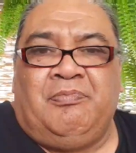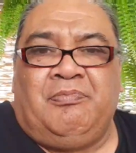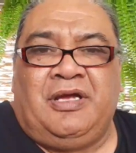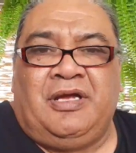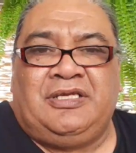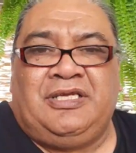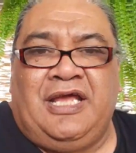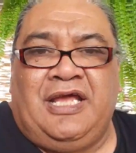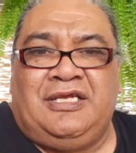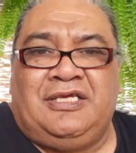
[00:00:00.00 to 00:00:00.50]

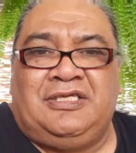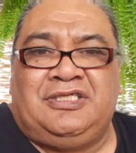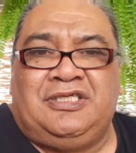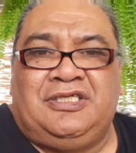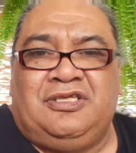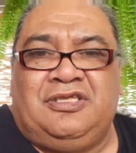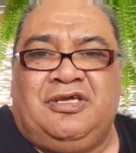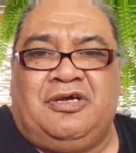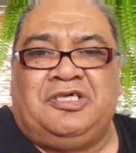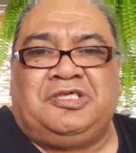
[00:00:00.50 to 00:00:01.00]
my dad
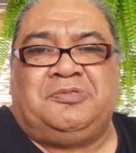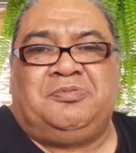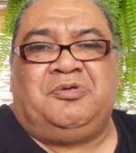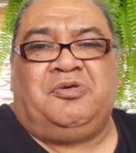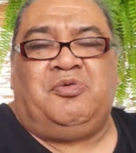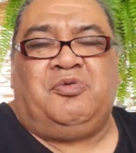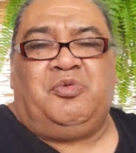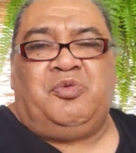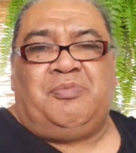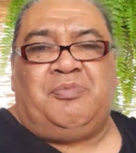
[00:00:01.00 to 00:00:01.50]
is in the
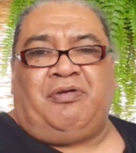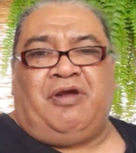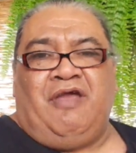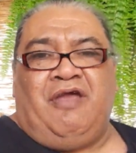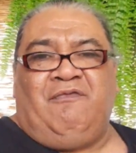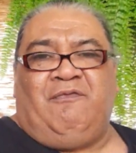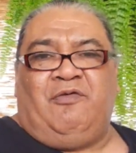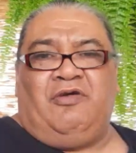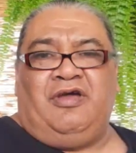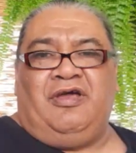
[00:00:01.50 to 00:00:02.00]
hospital. We
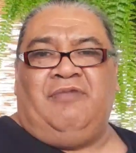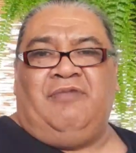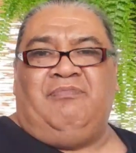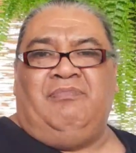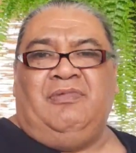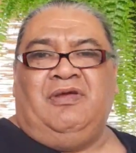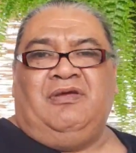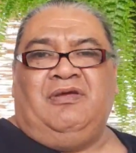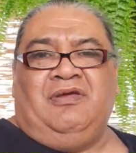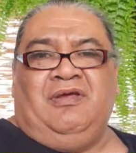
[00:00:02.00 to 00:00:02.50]
pray for
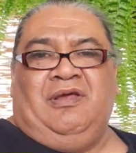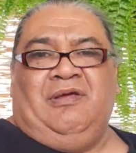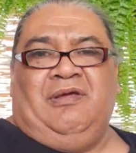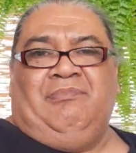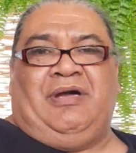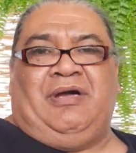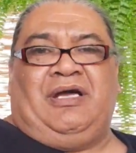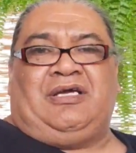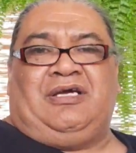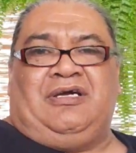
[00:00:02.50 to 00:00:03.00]
him,
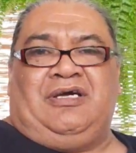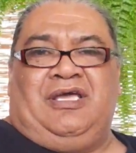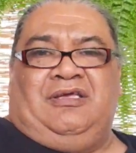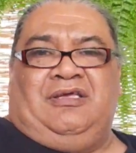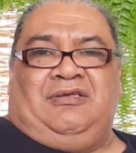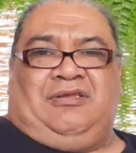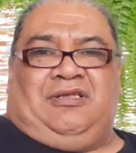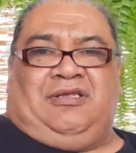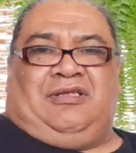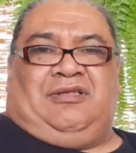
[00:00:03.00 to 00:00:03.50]
Buckeye.